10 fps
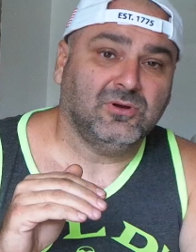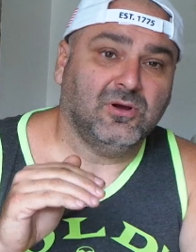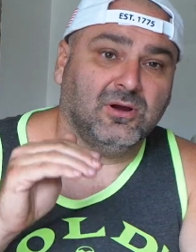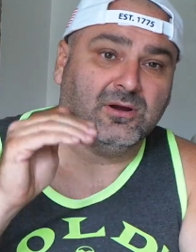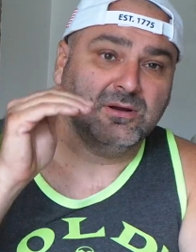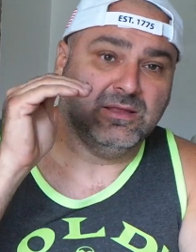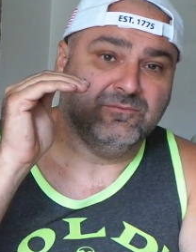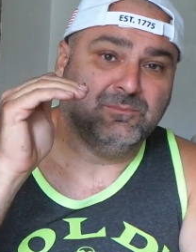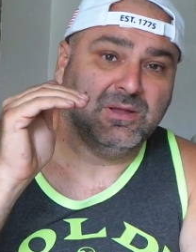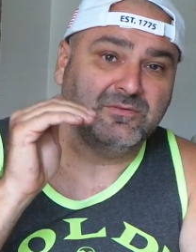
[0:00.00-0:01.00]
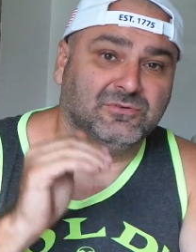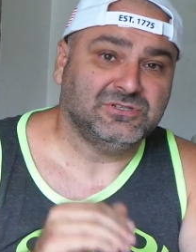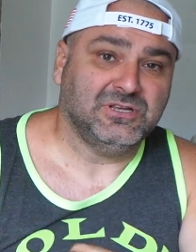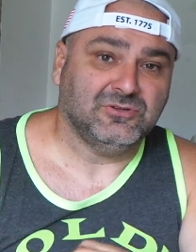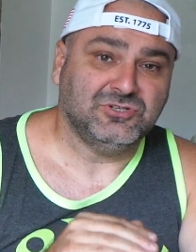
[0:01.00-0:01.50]
car and put it for
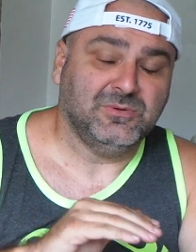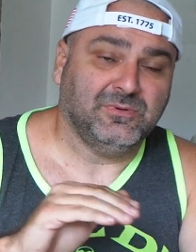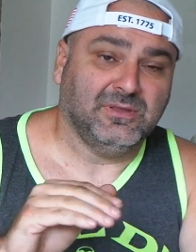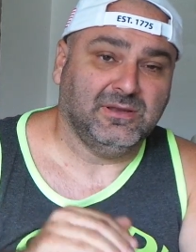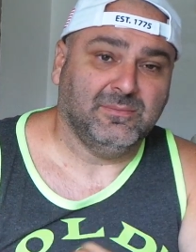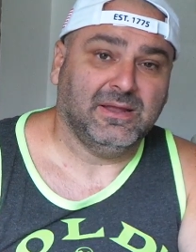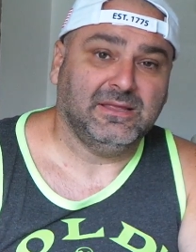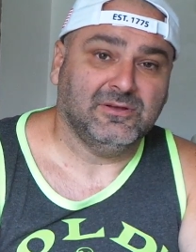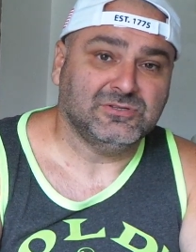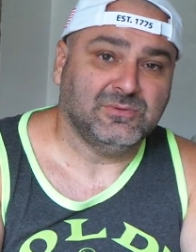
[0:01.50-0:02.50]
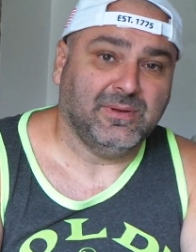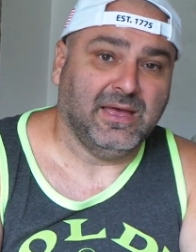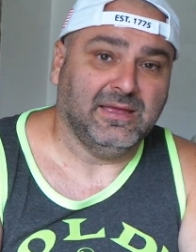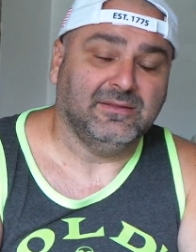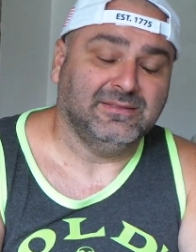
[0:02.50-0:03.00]
sale cheaper than anybody else will
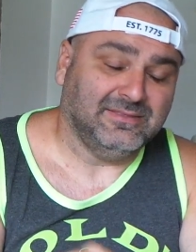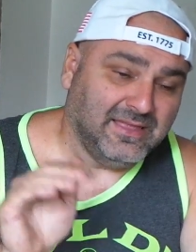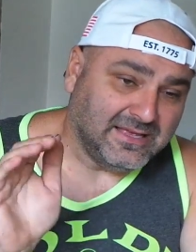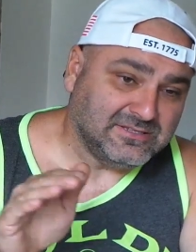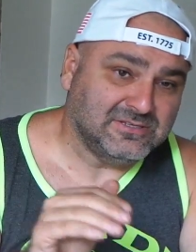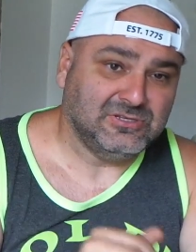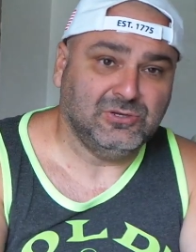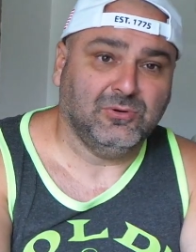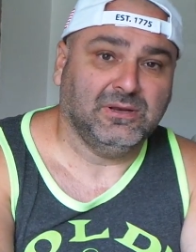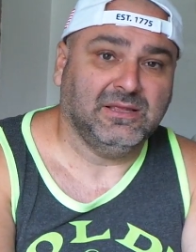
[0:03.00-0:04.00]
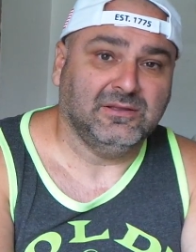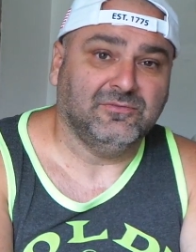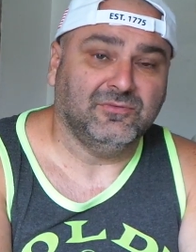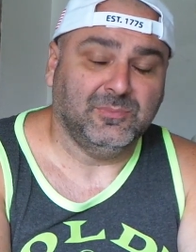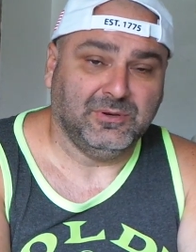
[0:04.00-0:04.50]
buy it. That's the secret in the
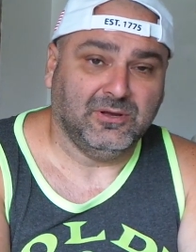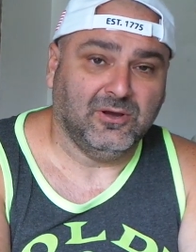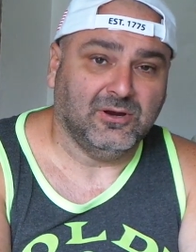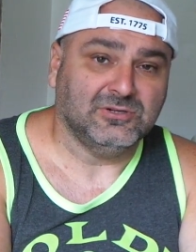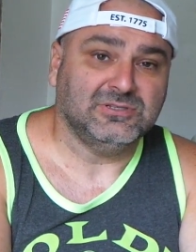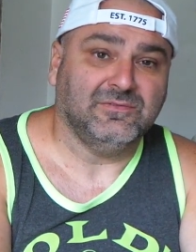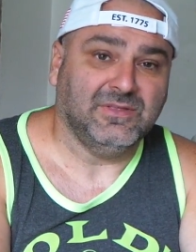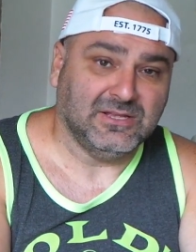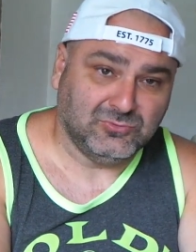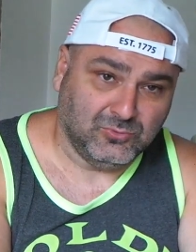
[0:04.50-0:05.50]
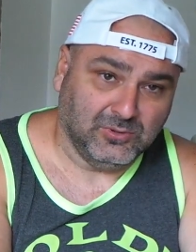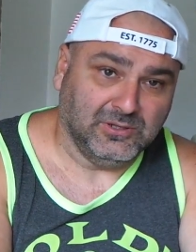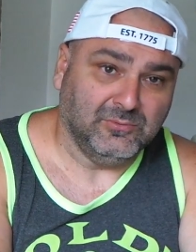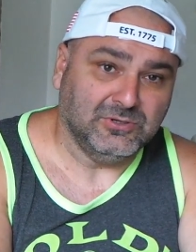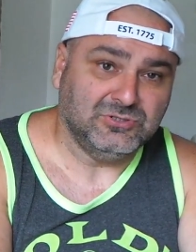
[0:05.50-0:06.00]
flipping cars, if that's
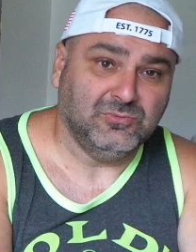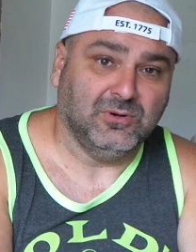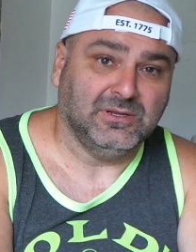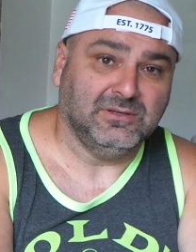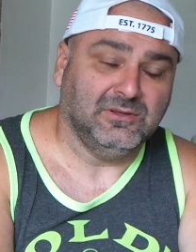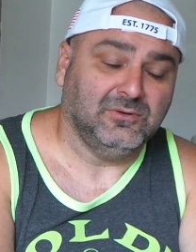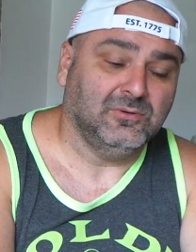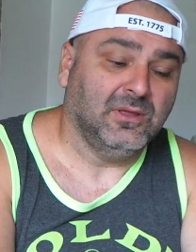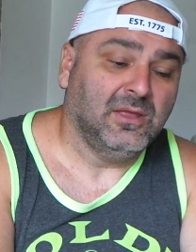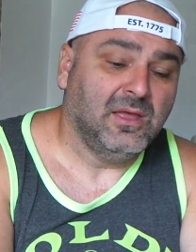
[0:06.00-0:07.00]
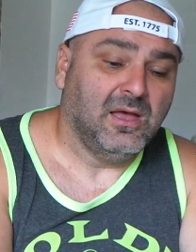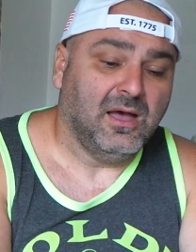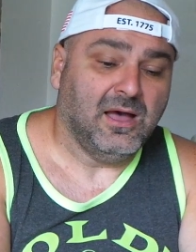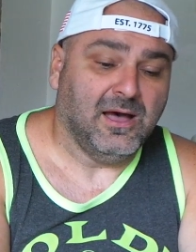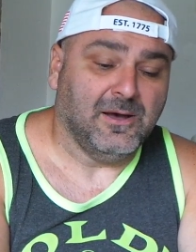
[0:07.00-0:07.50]
really what you want to do.
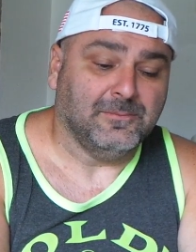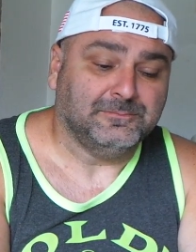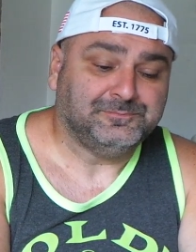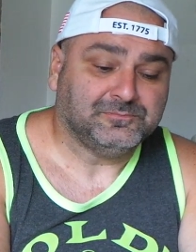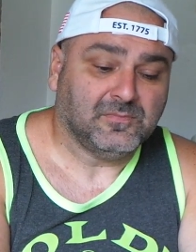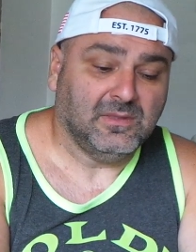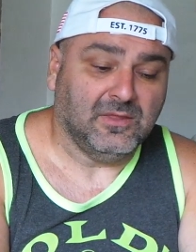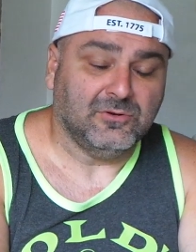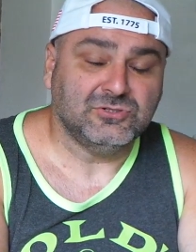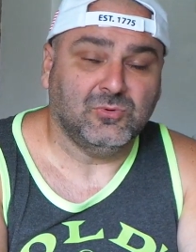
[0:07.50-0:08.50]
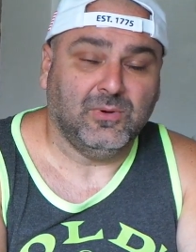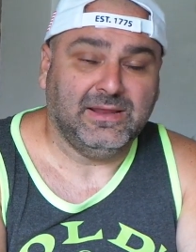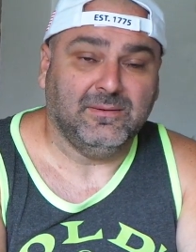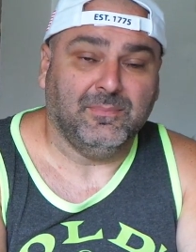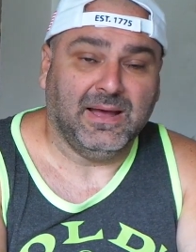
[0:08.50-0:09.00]
Now, there's a
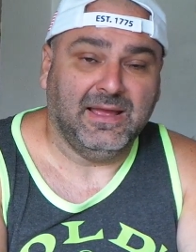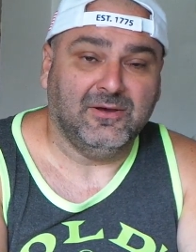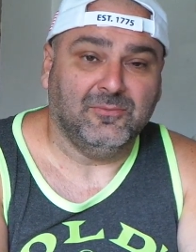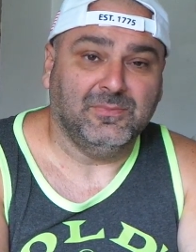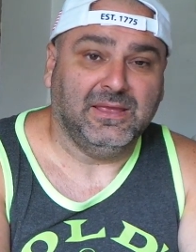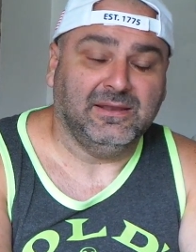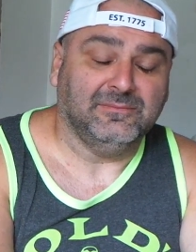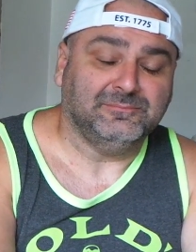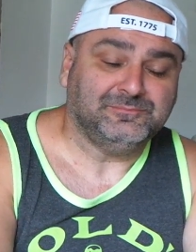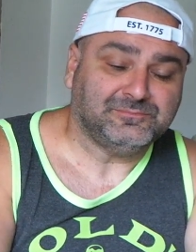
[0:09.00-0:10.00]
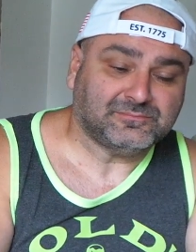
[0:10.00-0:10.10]
way to buy them, and